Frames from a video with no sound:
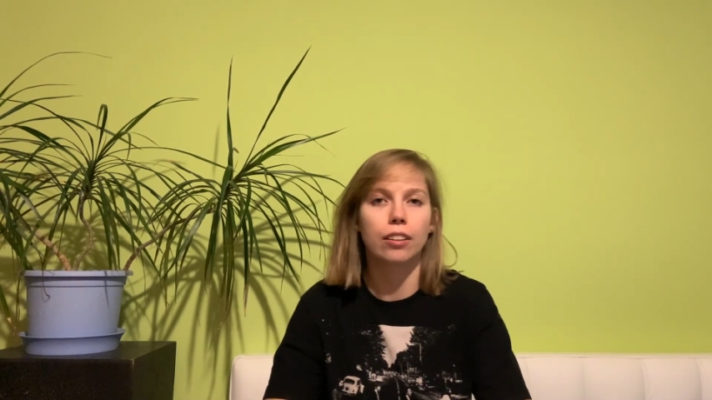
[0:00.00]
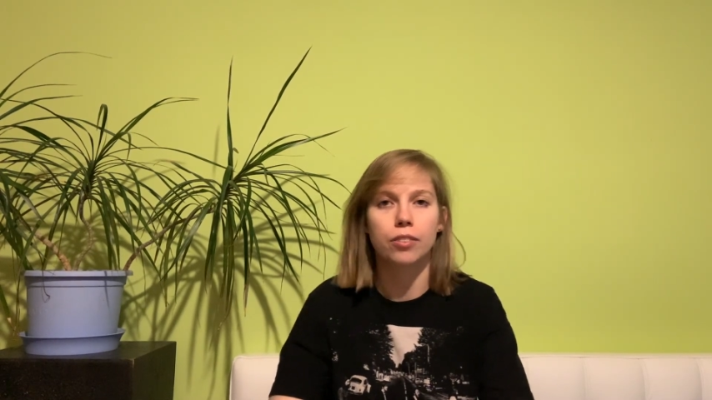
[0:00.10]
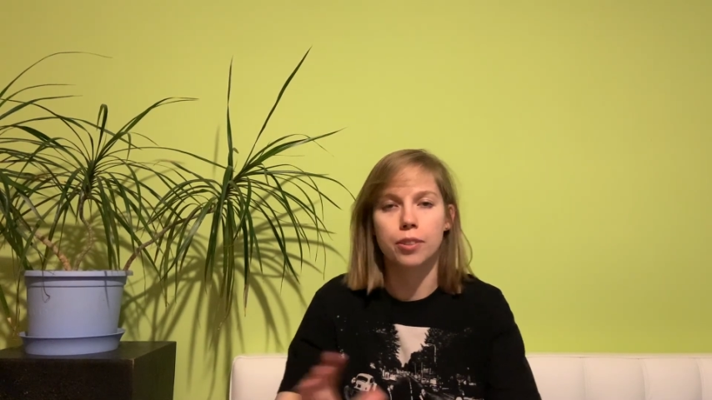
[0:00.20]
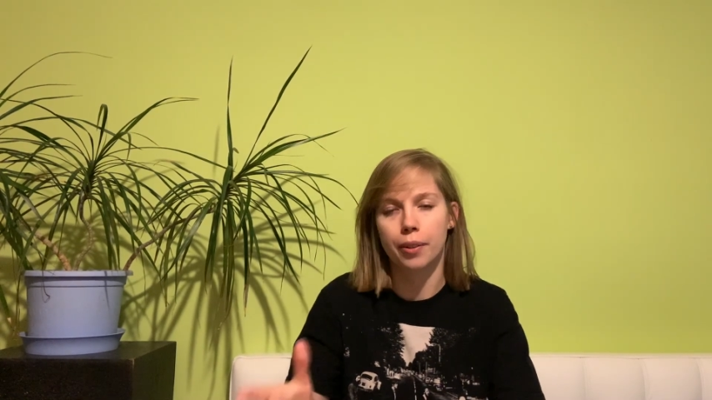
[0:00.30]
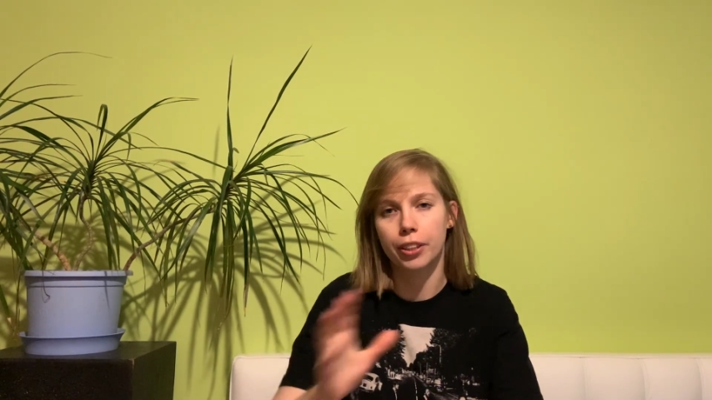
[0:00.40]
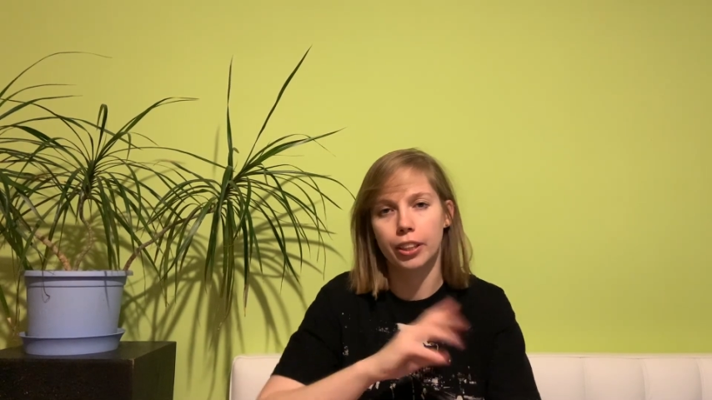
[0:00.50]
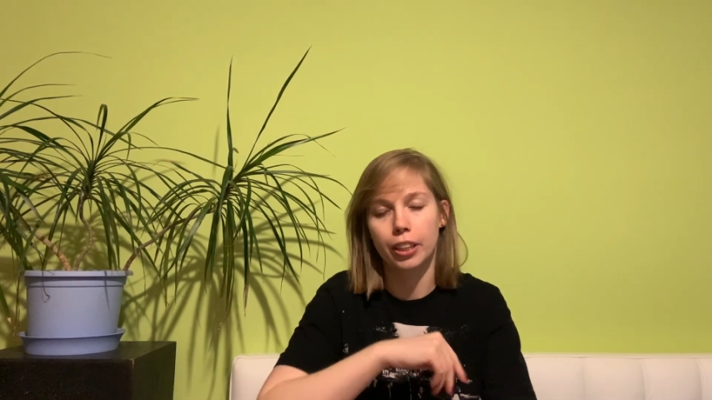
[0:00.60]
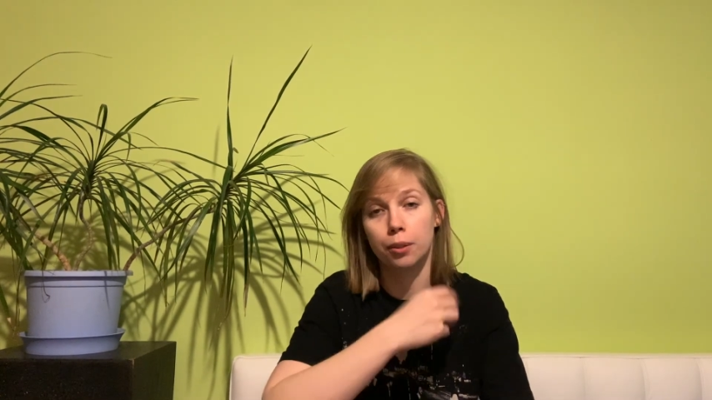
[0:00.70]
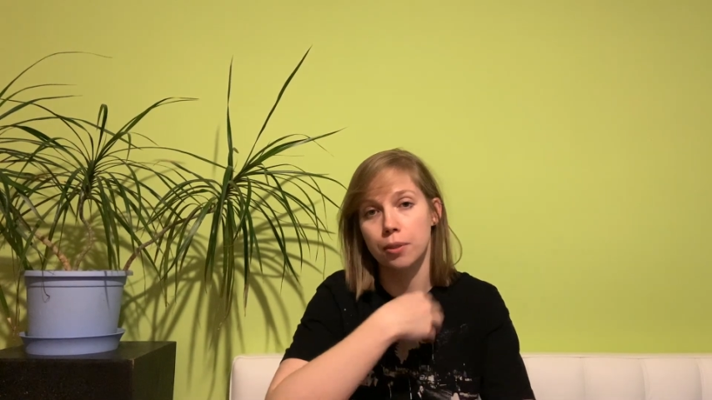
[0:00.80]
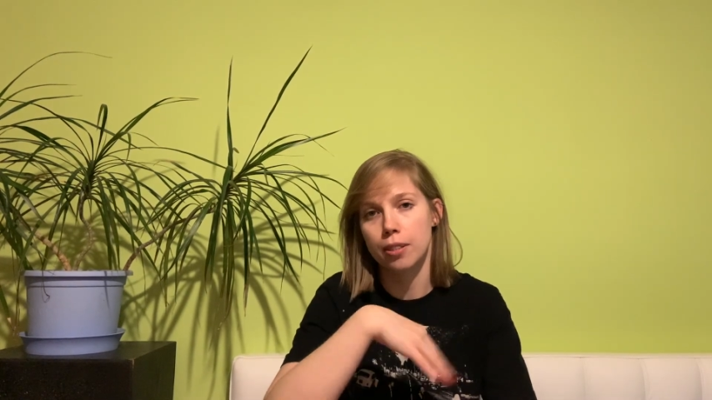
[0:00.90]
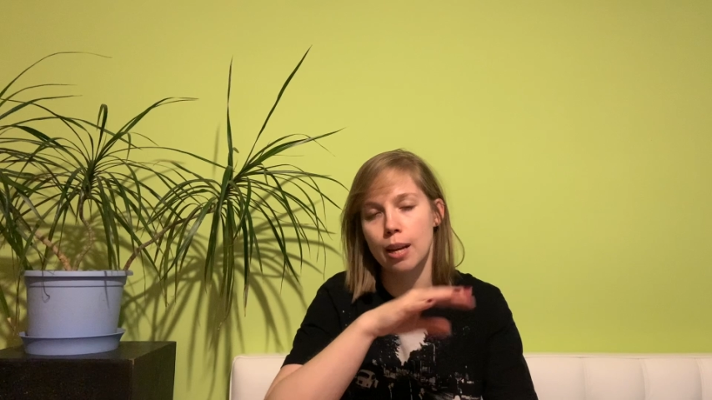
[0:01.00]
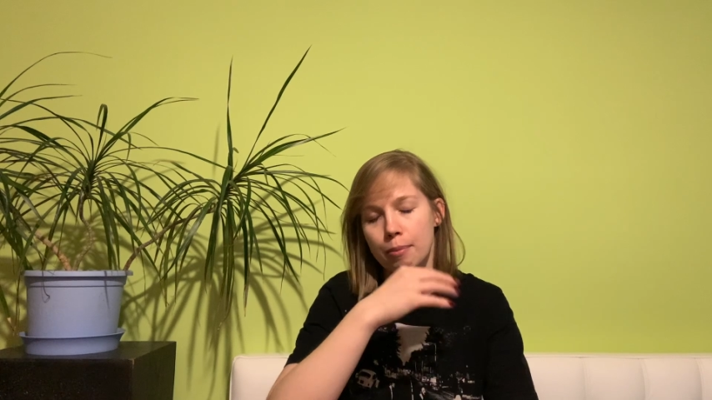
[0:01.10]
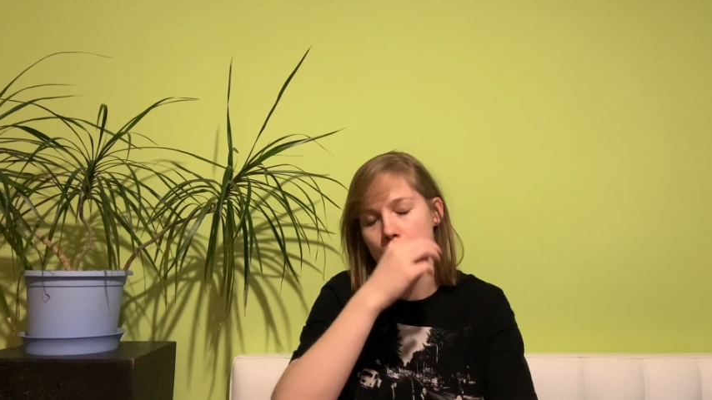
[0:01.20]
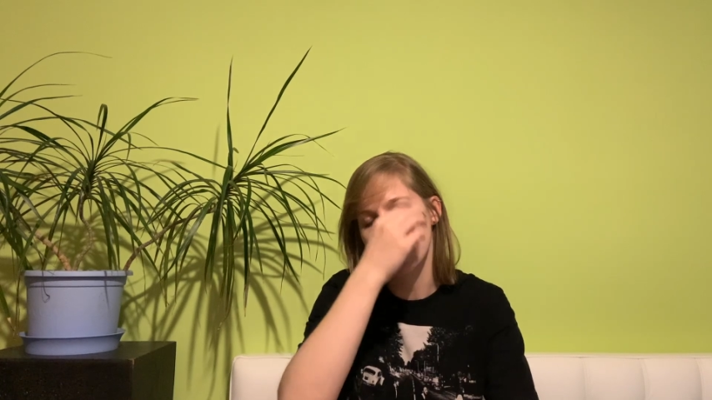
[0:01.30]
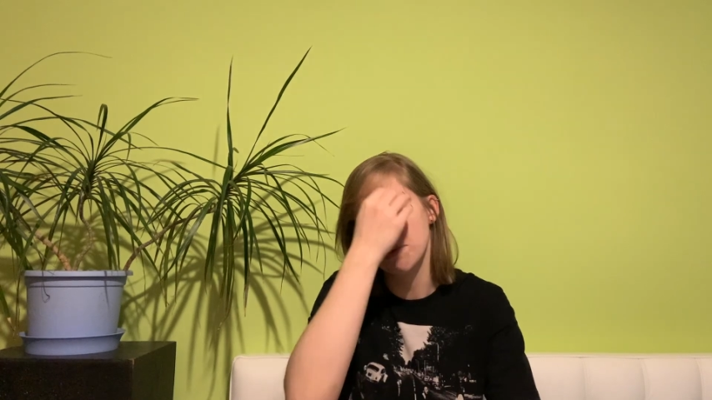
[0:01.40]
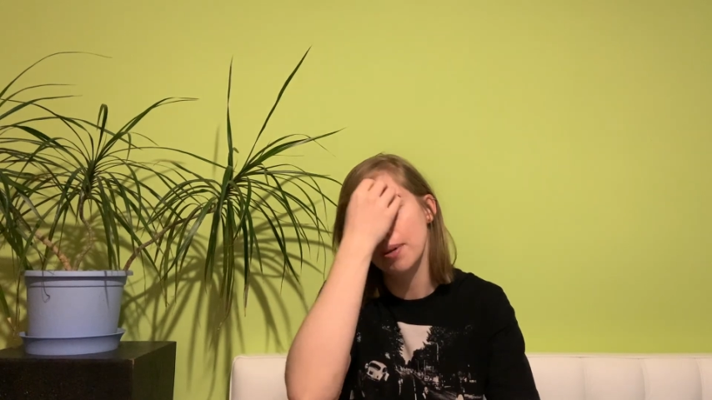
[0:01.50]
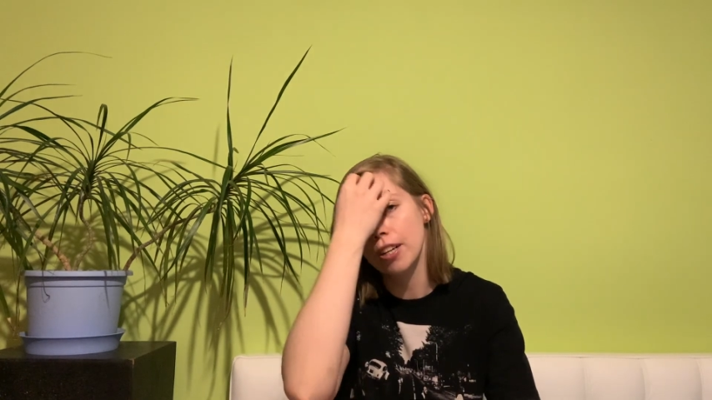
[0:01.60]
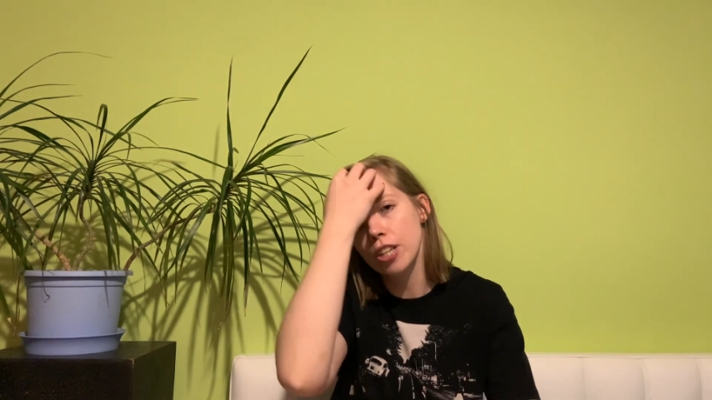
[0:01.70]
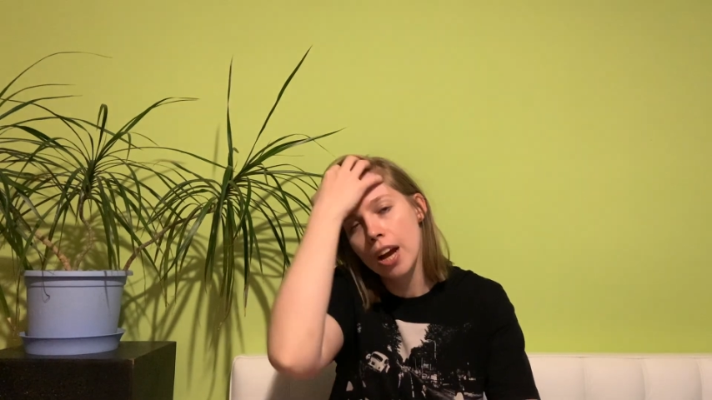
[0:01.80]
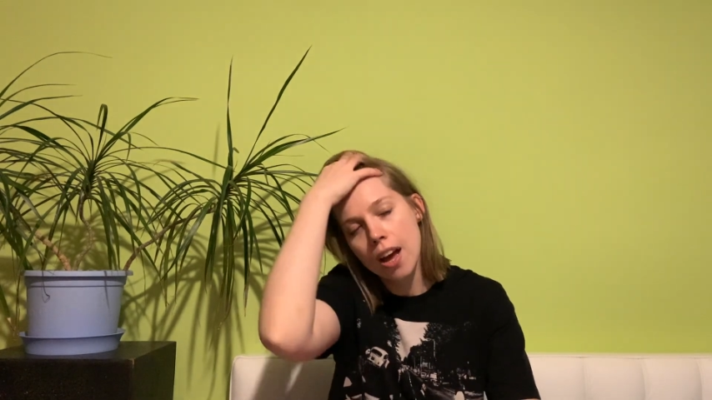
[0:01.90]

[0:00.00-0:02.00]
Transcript: also her hair was damaged too much.